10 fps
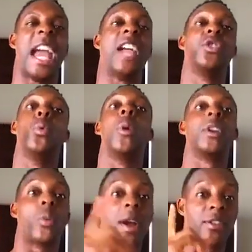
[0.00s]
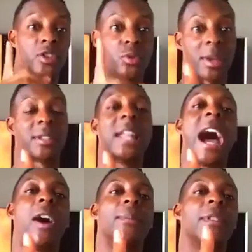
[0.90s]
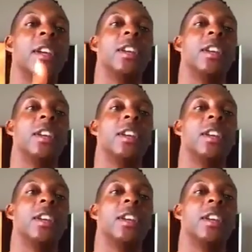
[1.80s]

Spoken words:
And you wonder why you're stressed out.